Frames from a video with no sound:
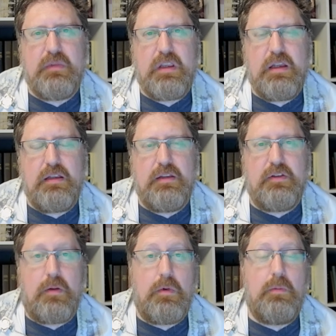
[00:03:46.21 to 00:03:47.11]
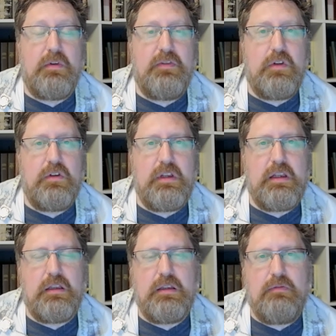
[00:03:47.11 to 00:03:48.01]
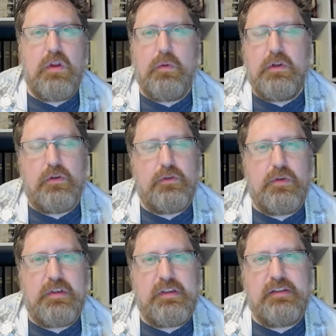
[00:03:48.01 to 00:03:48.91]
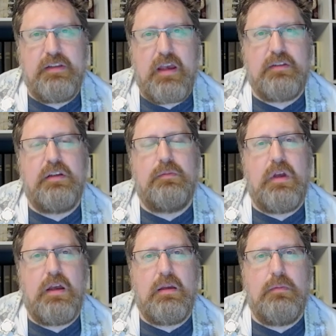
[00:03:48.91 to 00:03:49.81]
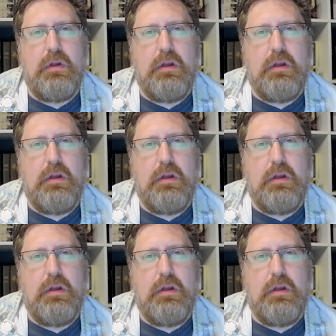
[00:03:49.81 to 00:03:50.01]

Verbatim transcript: It is our moment of unity, and even though we don't do it at the exact same time,